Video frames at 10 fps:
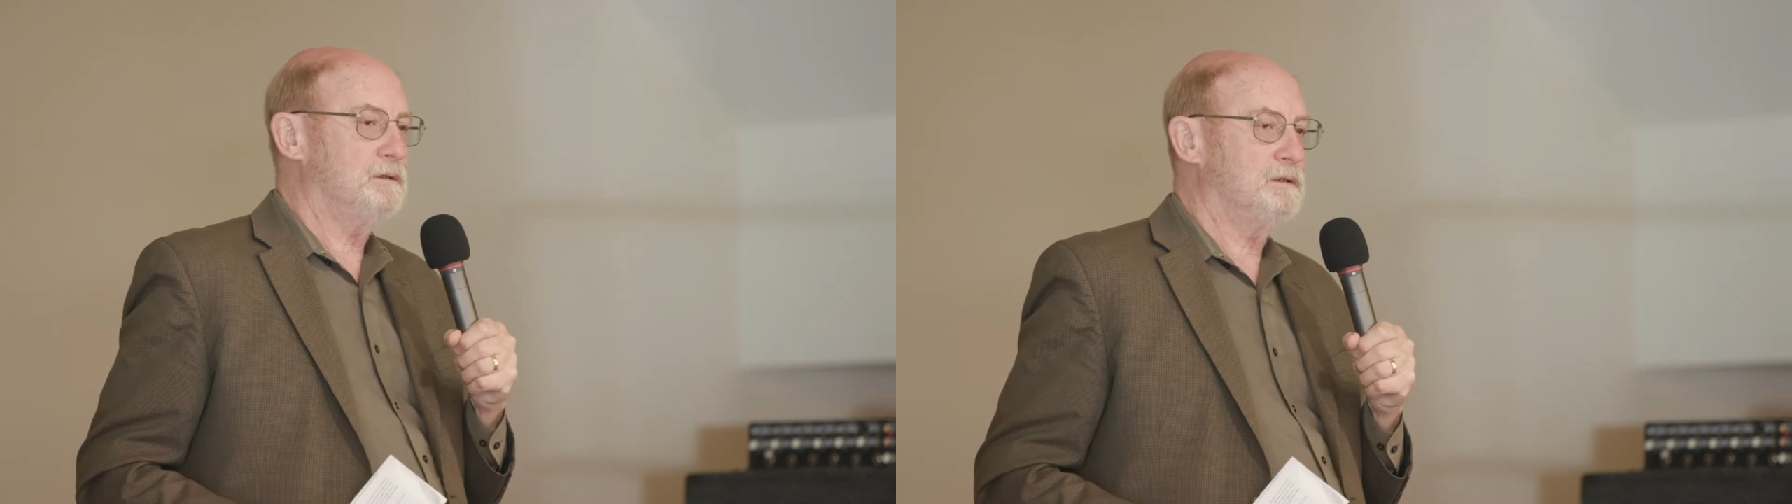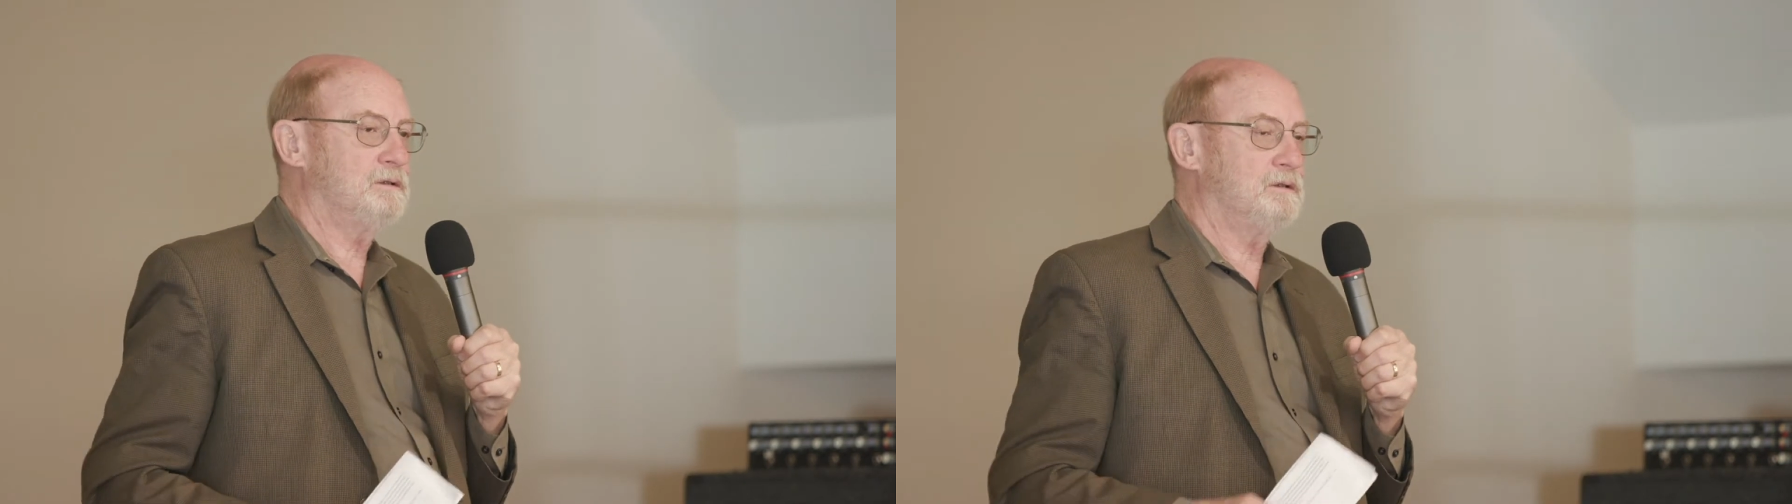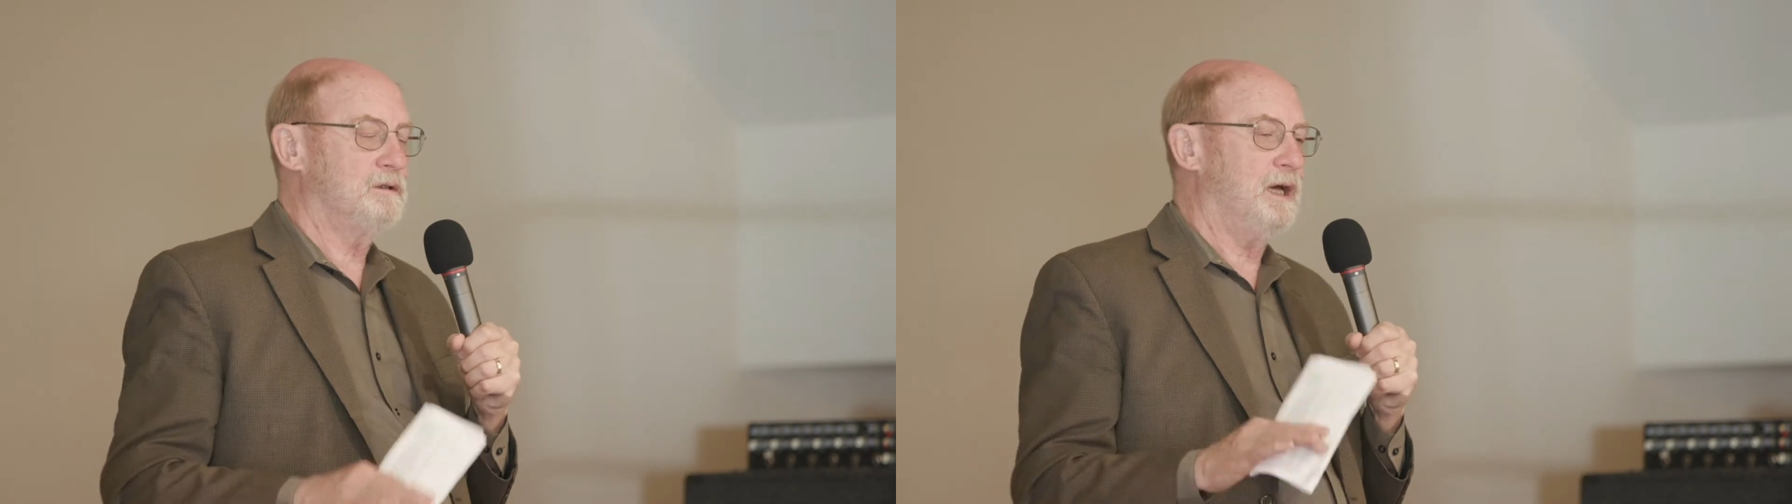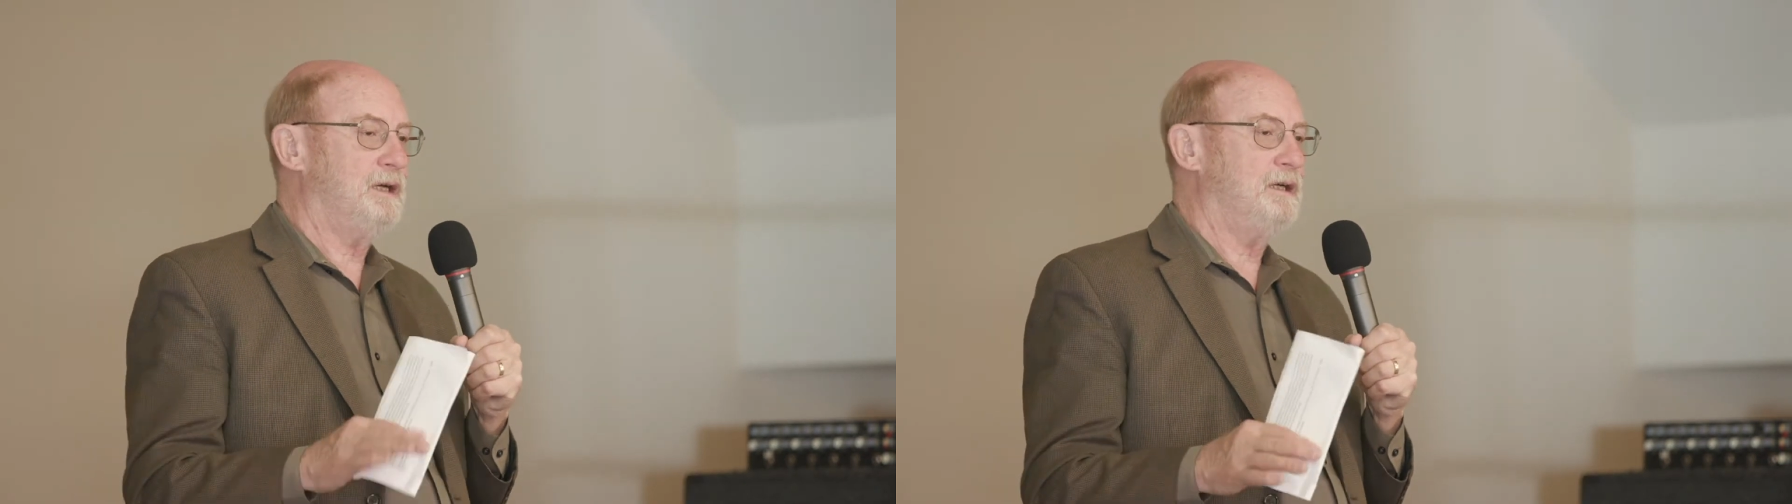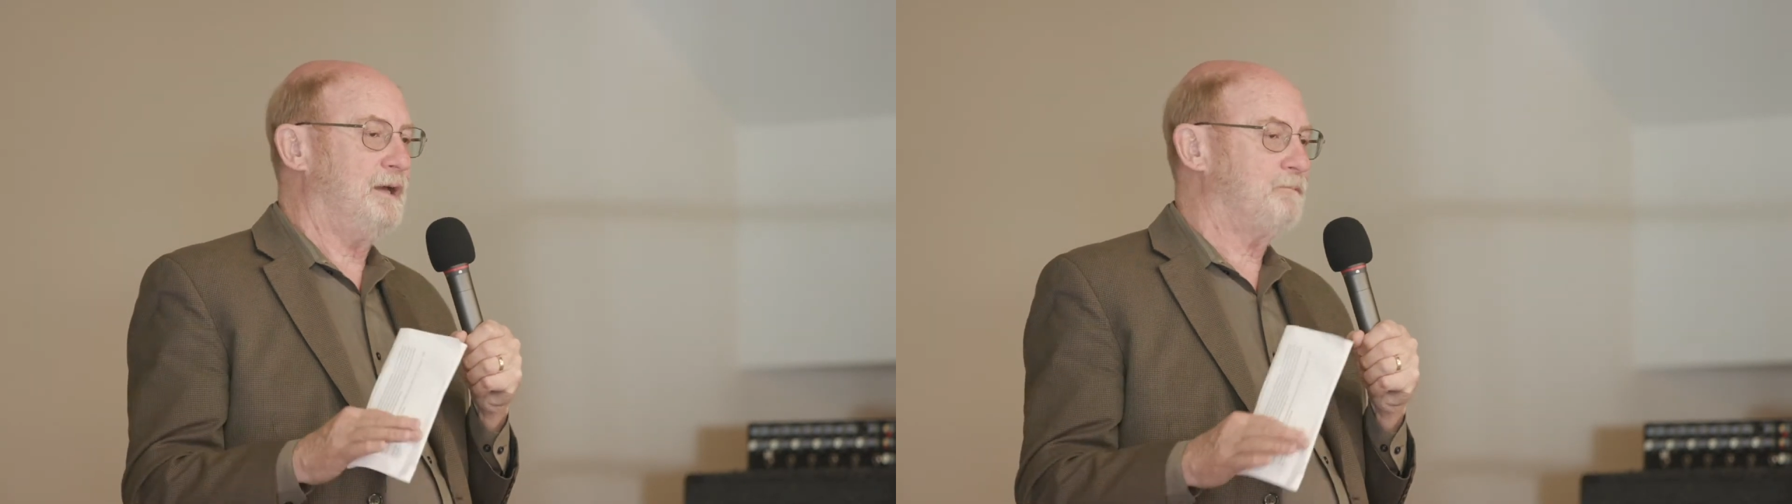And this is
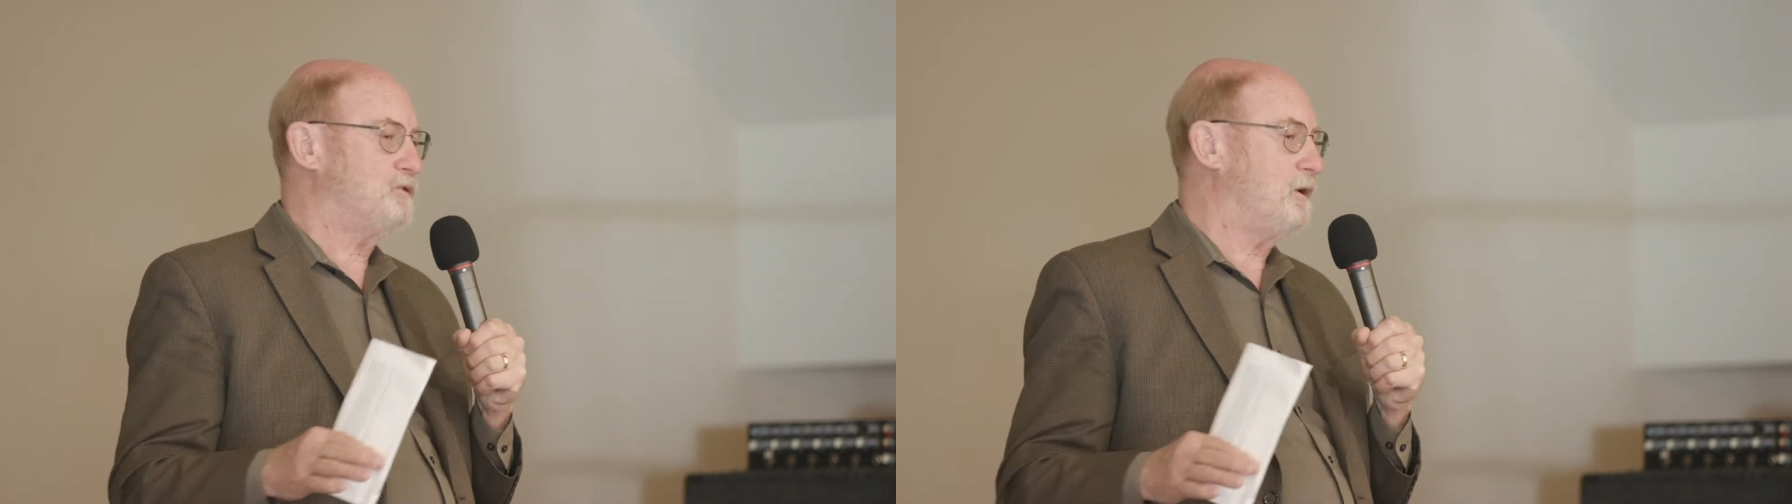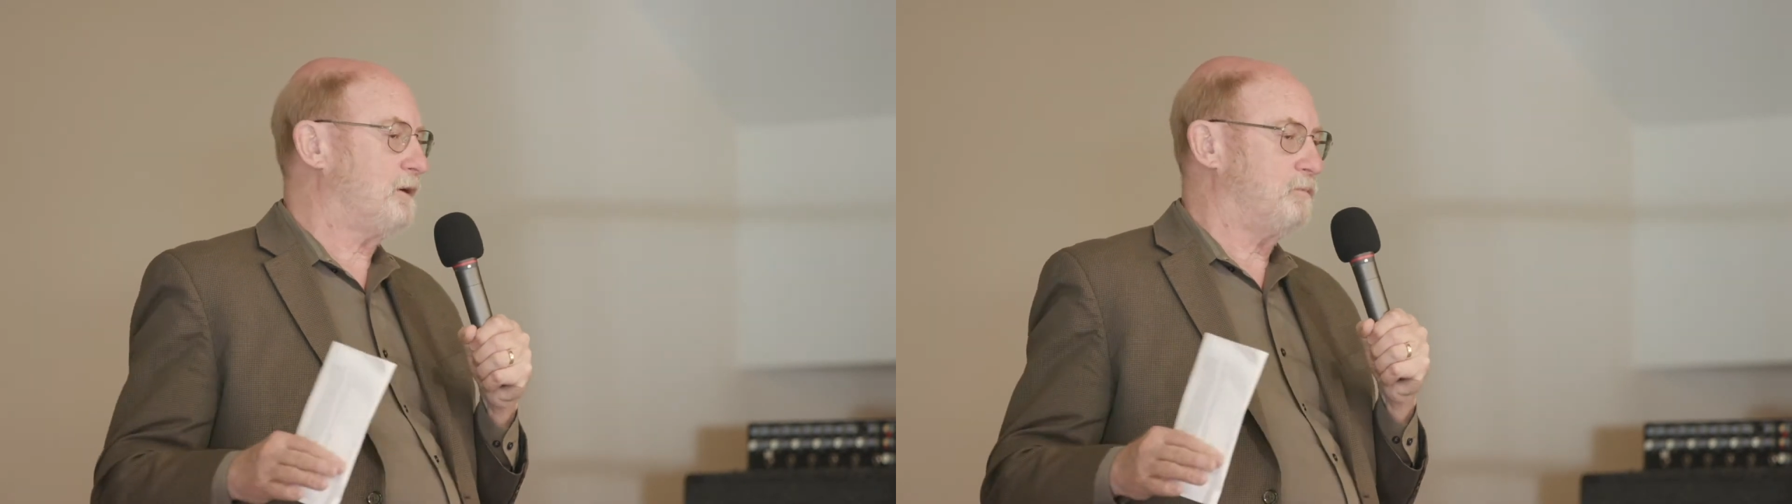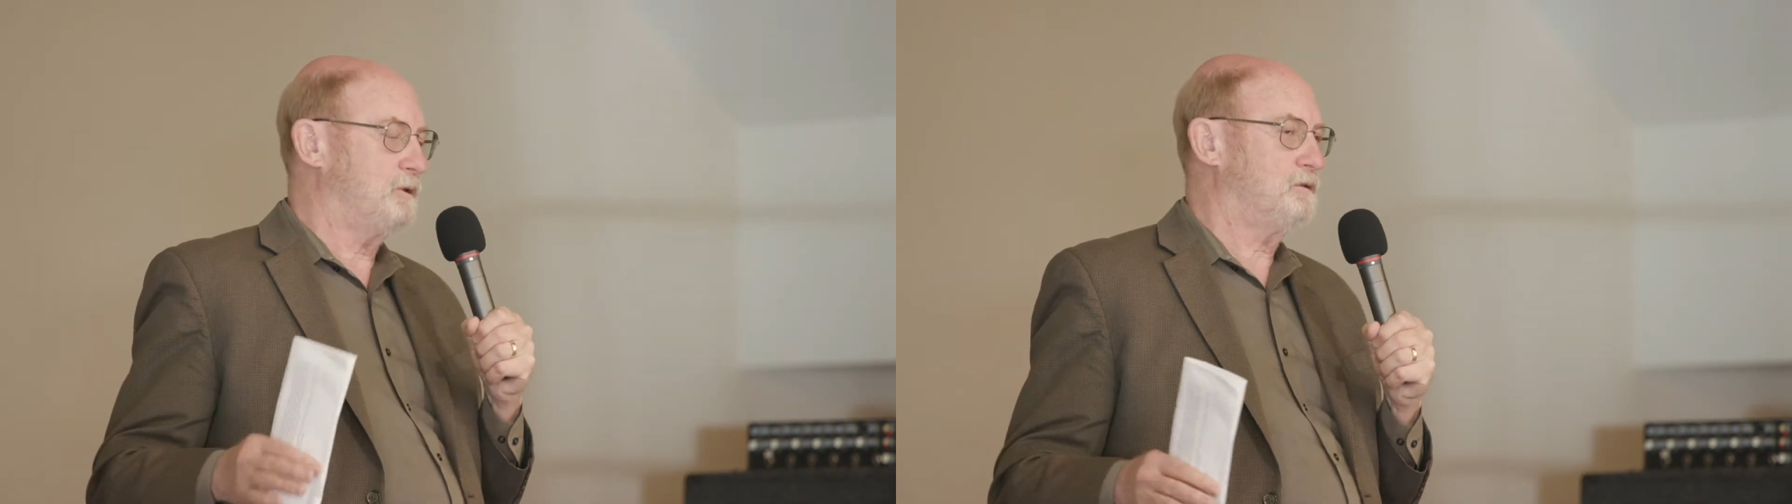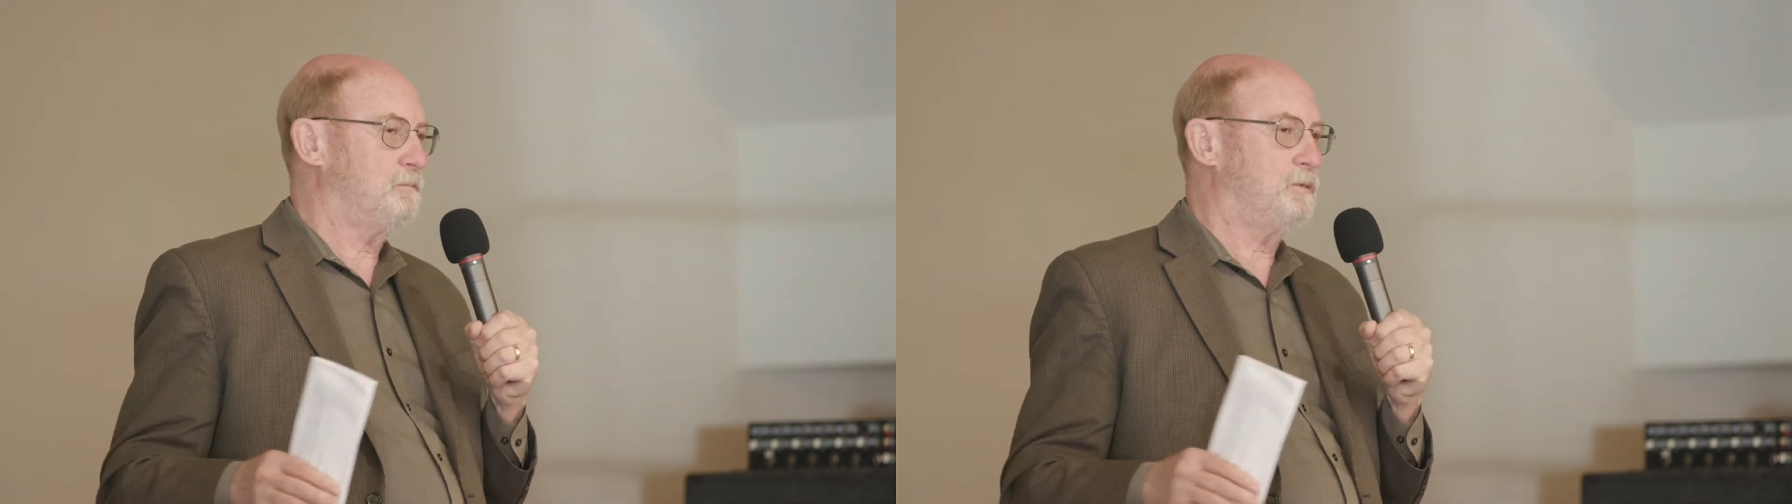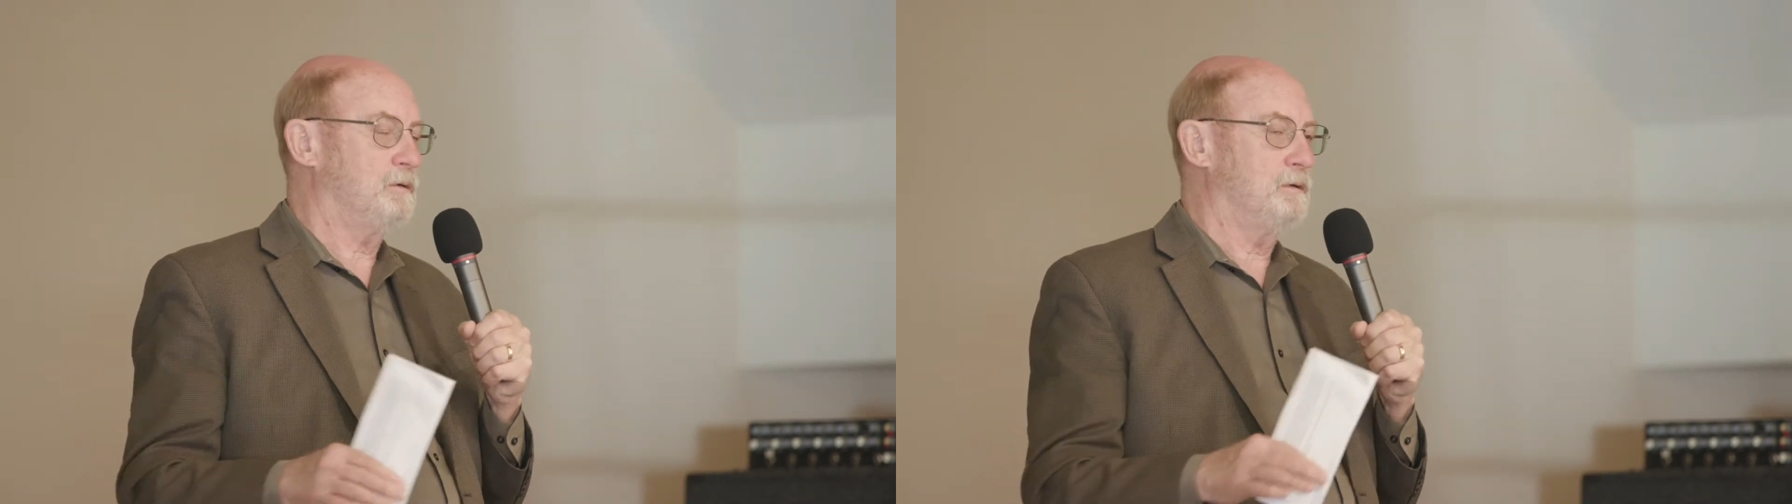not an abstract
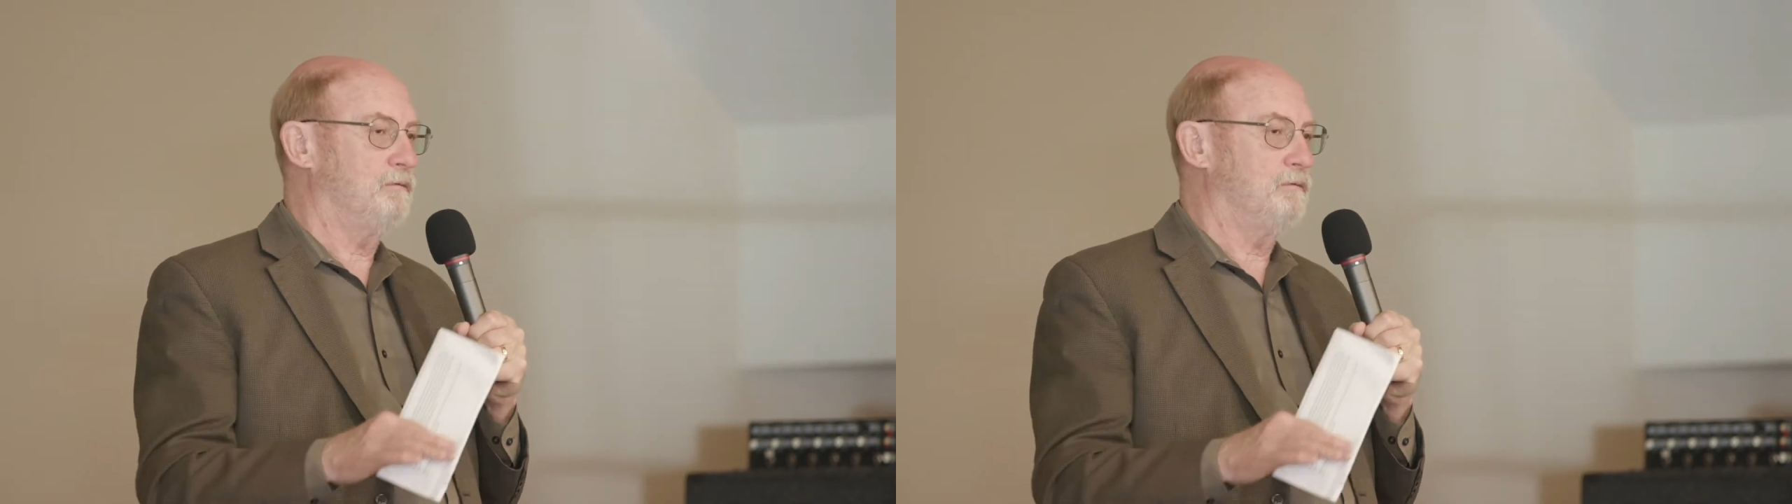principle.